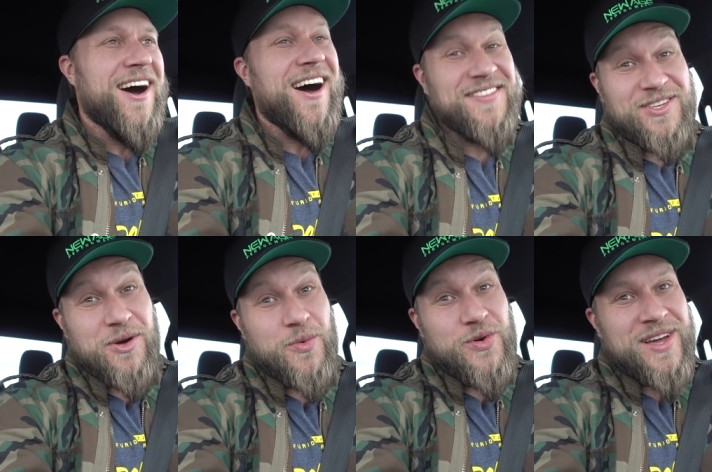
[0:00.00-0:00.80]
I'll have to do
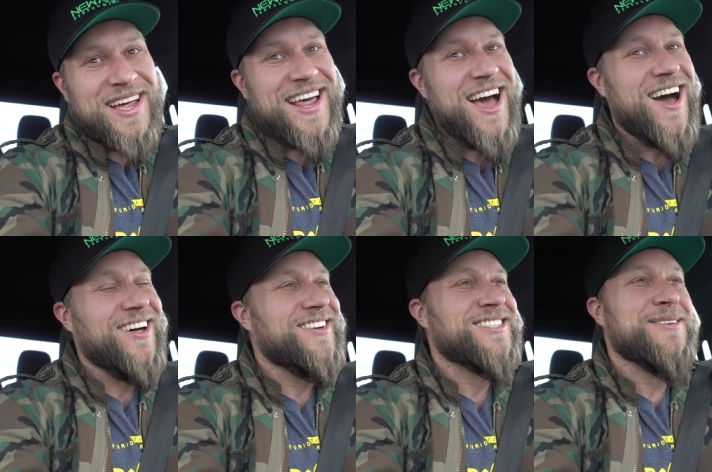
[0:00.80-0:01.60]
a root
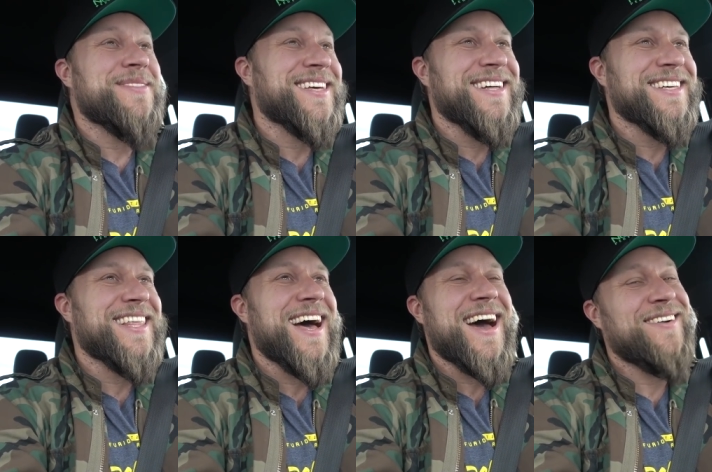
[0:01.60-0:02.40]
canal or something like
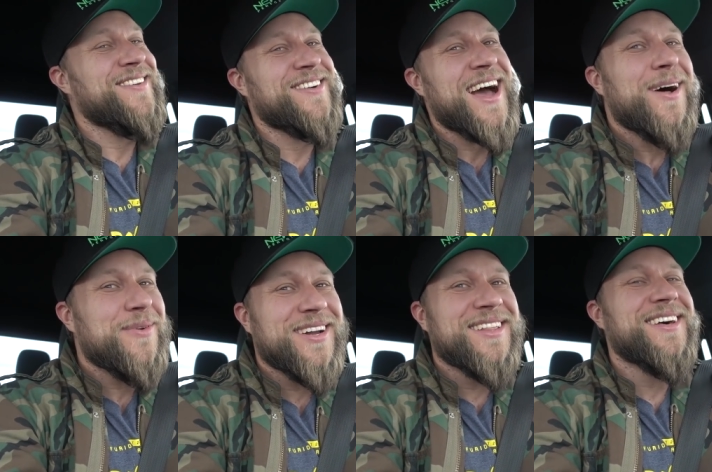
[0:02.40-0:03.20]
that. I've never had
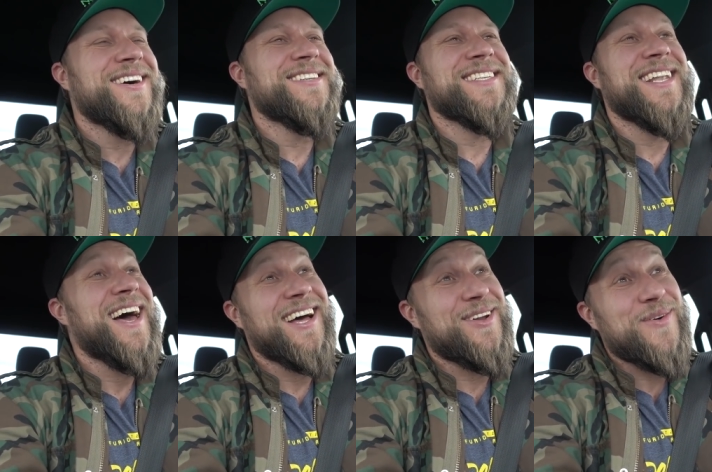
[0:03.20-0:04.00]
one of those and
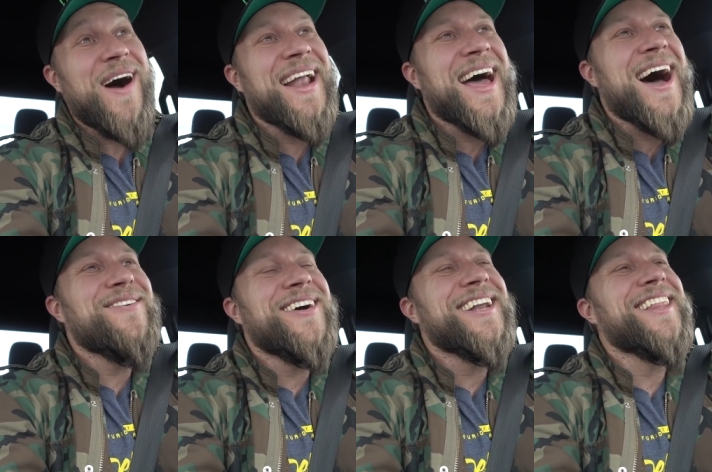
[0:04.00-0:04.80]
I don't wanna
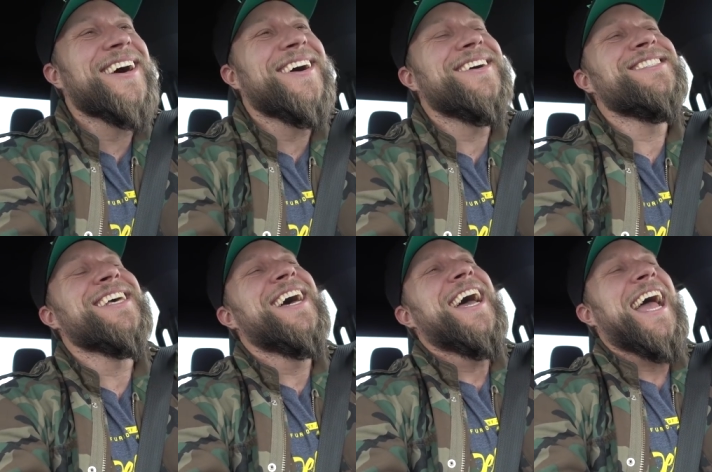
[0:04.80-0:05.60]
have one of those.
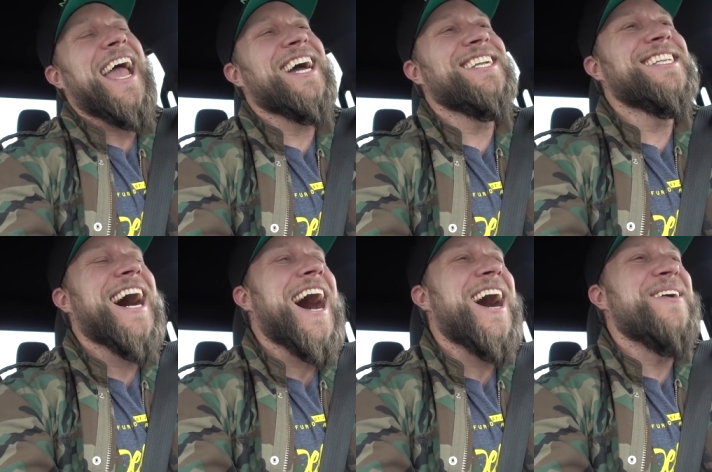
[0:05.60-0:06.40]
And
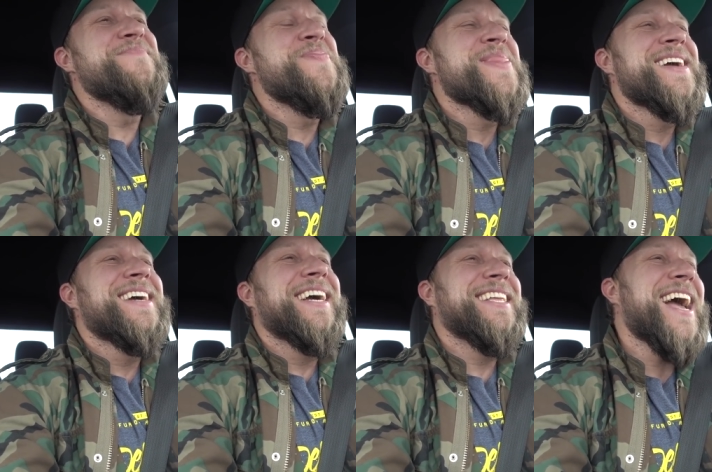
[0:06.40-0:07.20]
um,
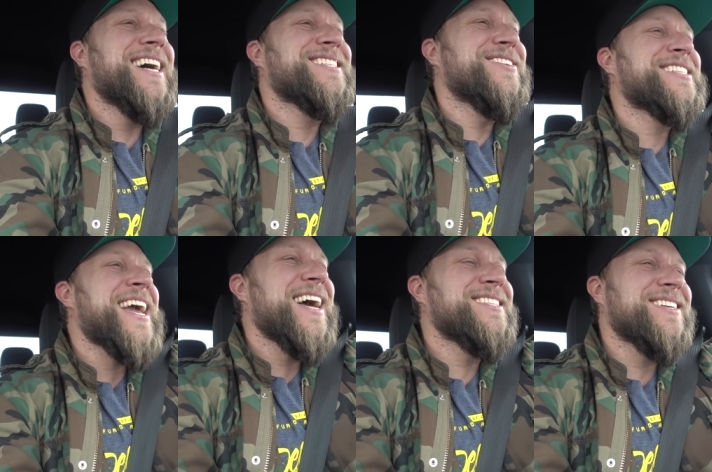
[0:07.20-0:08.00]
and yeah, so it's
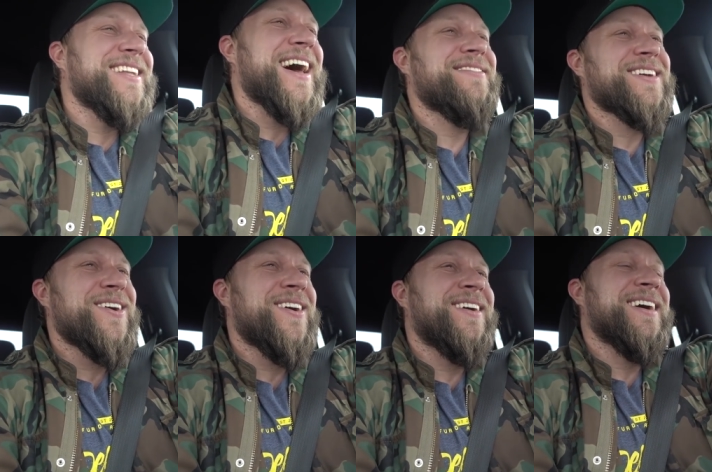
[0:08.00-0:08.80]
canceled. I have to
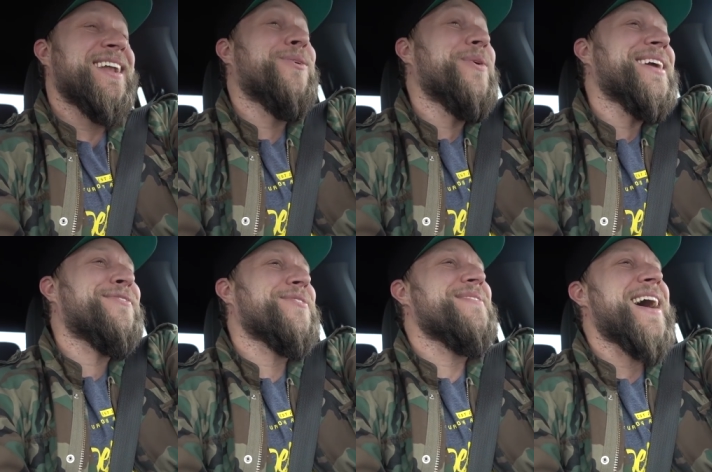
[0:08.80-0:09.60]
go in a week
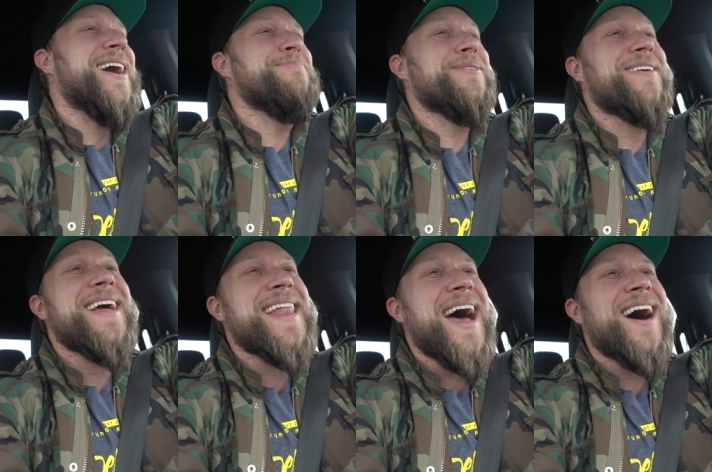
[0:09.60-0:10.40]
from now. But
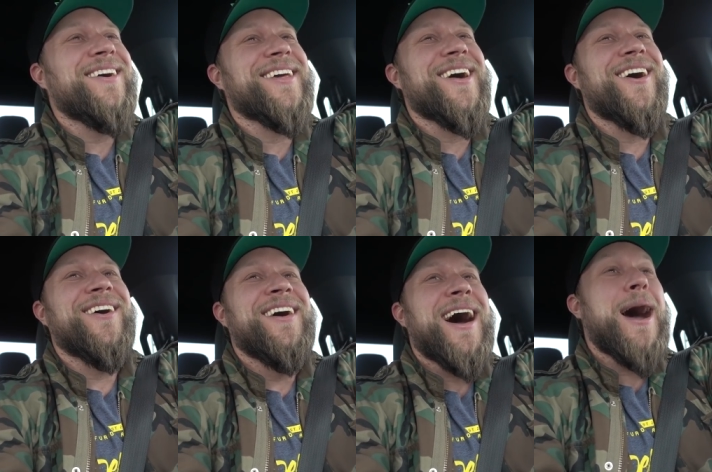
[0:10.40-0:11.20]
right now, you
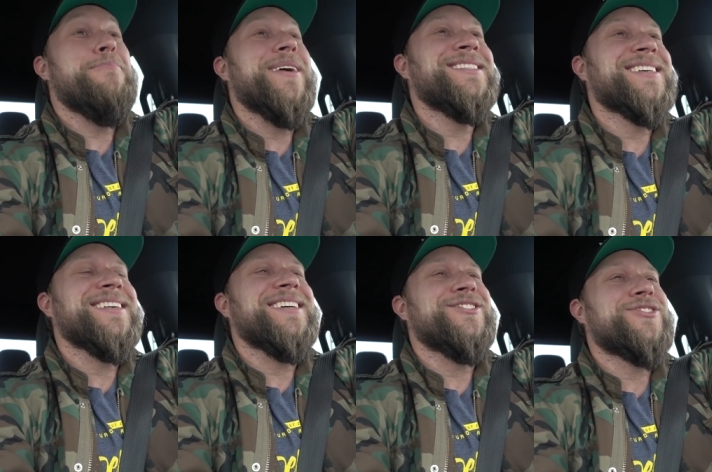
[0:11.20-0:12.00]
know, I'm
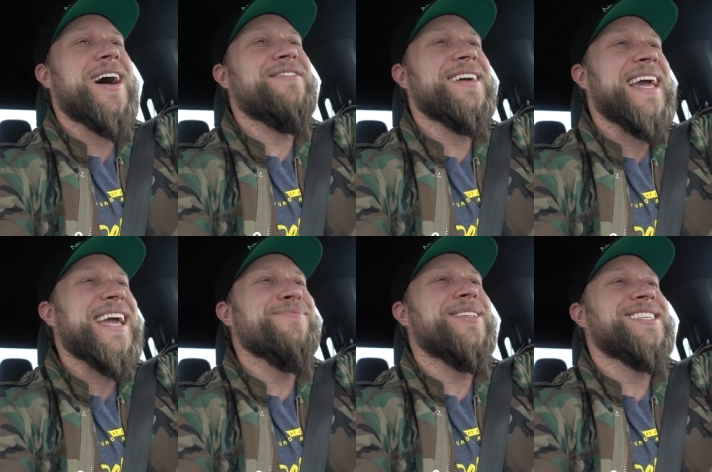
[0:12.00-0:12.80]
basically driving
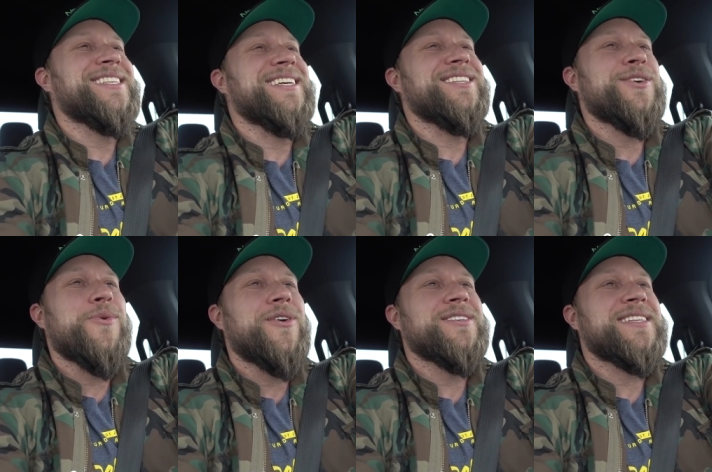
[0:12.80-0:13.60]
aimlessly
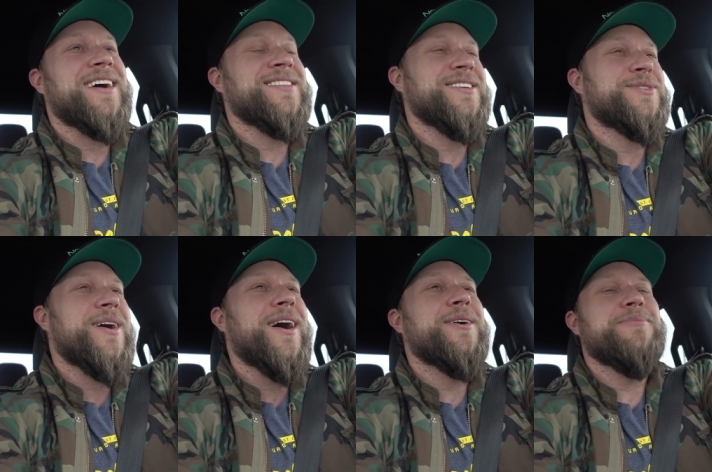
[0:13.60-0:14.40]
towards downtown
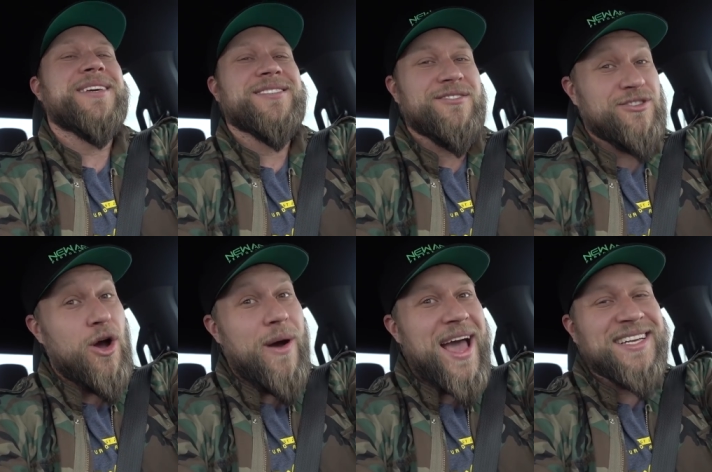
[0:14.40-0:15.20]
Toronto because there's
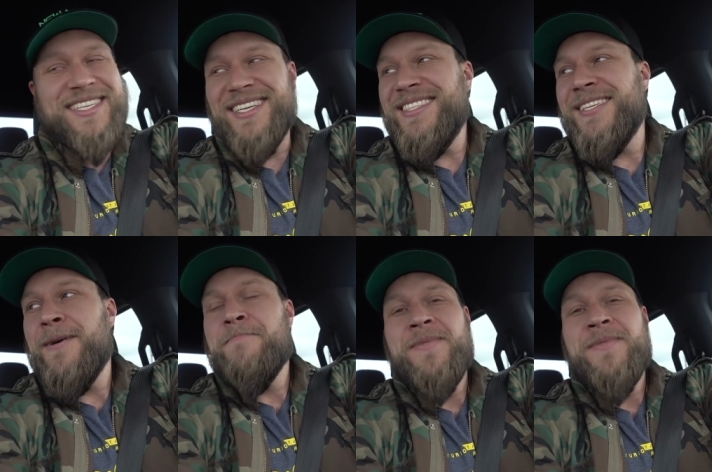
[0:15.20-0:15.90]
no exits.